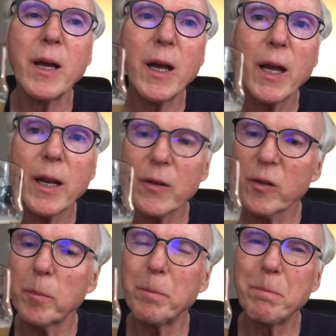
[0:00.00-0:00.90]
It has
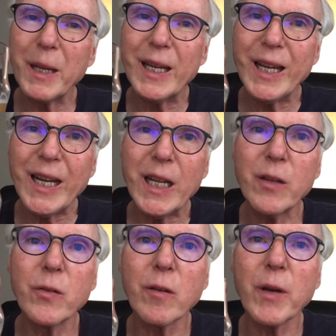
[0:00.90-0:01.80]
the
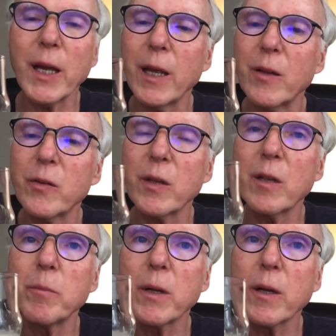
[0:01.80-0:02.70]
beginnings of a hazy,
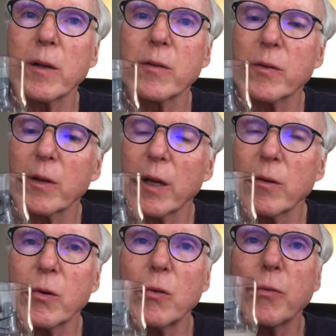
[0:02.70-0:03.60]
but it's kind
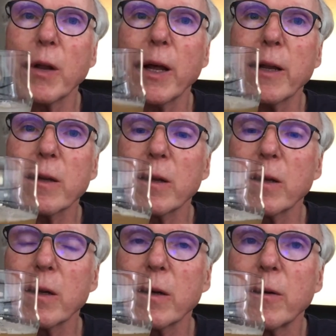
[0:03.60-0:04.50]
of too flat, and
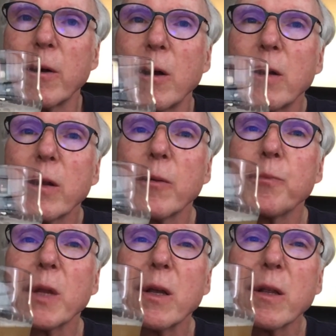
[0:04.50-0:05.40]
the
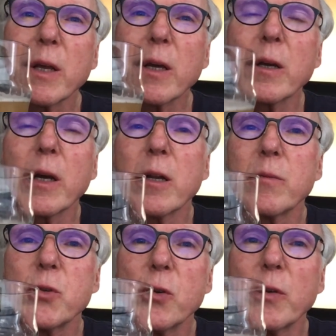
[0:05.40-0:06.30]
thick kind of
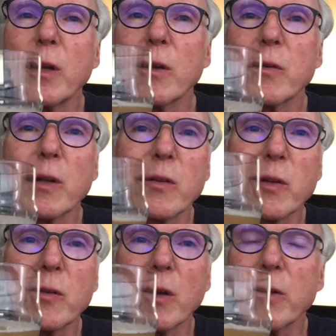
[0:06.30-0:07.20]
juiciness that
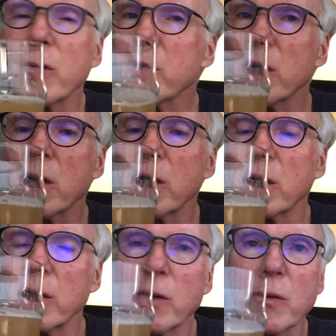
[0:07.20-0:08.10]
sits on your tongue
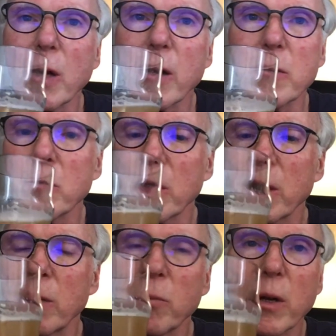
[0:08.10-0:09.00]
is not
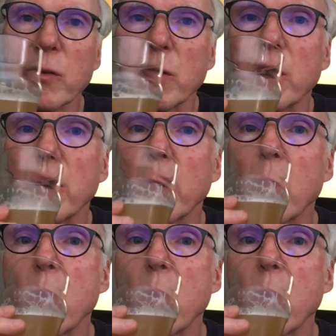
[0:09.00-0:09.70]
really present here.